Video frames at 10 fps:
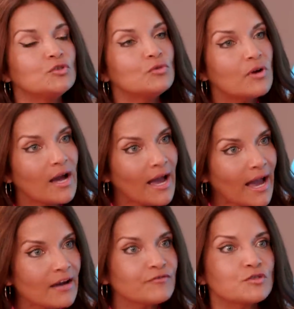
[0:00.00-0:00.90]
you
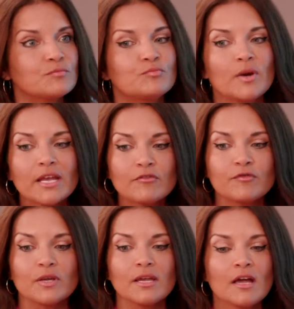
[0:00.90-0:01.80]
have to break
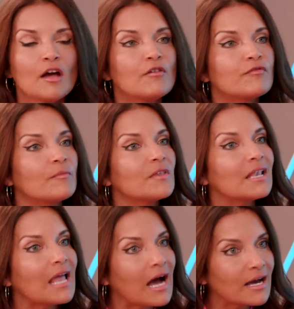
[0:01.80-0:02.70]
free from the
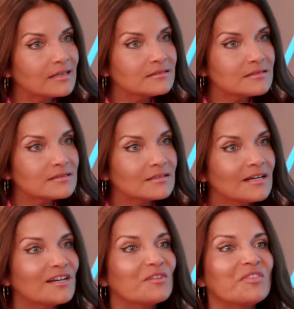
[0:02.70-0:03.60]
lies
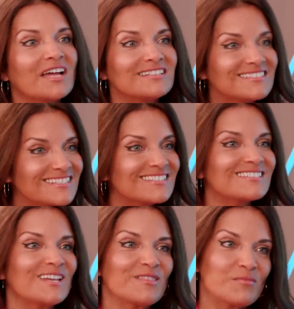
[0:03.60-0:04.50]
that
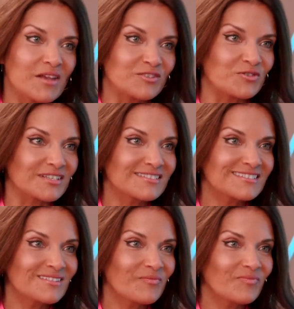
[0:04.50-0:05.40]
exist in the
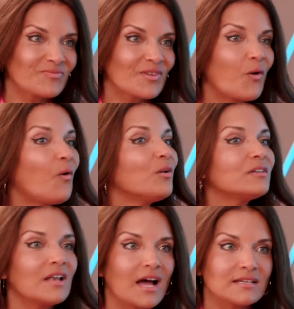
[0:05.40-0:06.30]
matrix all
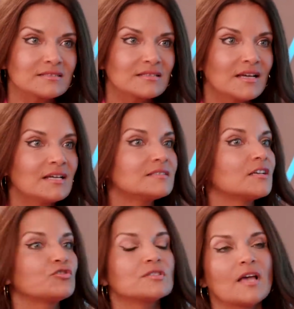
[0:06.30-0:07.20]
the lies,
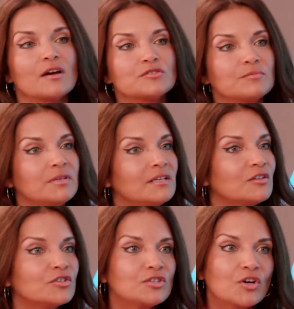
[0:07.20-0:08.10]
such as how to be a
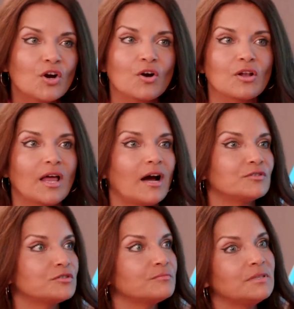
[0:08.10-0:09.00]
good girl, how
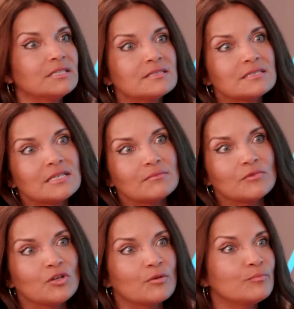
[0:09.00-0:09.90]
to be a
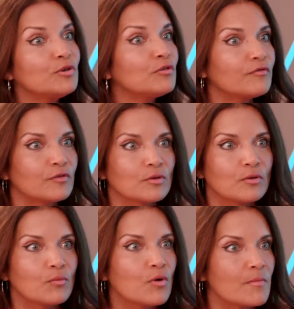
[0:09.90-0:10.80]
you know beautiful
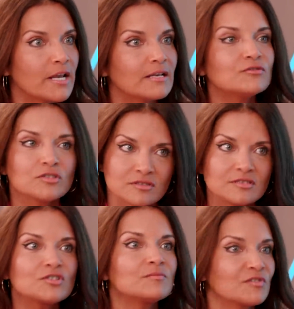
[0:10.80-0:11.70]
woman, just in
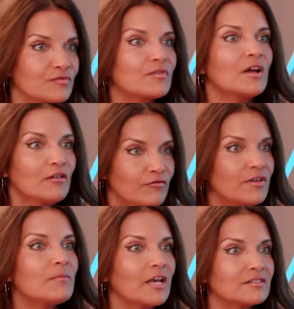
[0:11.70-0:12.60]
terms of
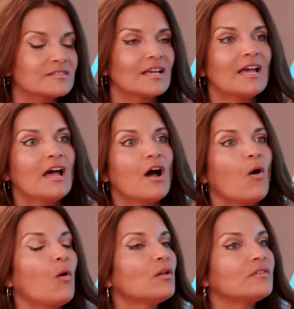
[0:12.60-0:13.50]
females. Mm -hmm.
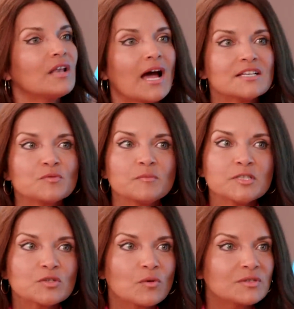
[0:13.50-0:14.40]
All the lies we've been
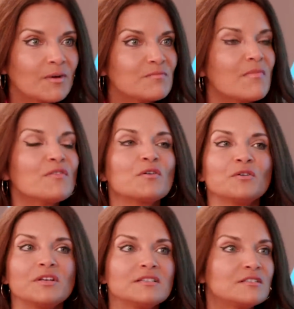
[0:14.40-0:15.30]
told about
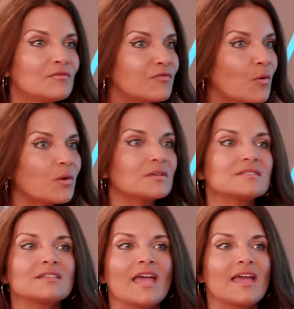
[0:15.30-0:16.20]
motherhood and
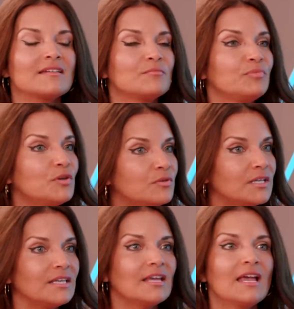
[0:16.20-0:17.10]
divorce and
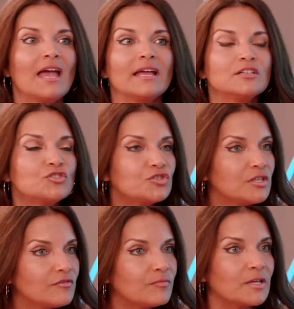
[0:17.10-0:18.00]
beauty and
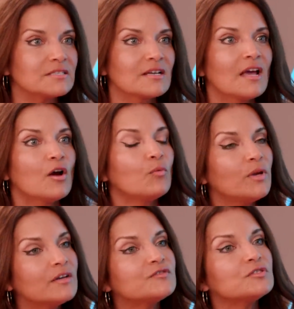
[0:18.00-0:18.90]
achievement. We
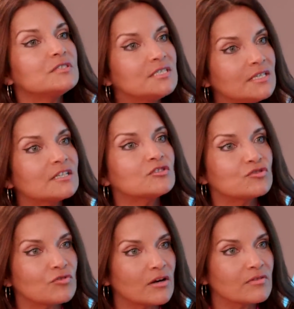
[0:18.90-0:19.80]
have to
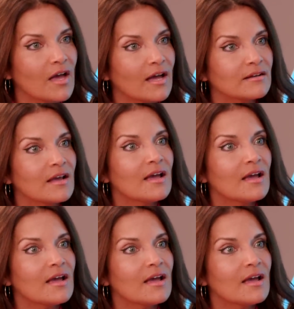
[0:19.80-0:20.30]
deconstruct that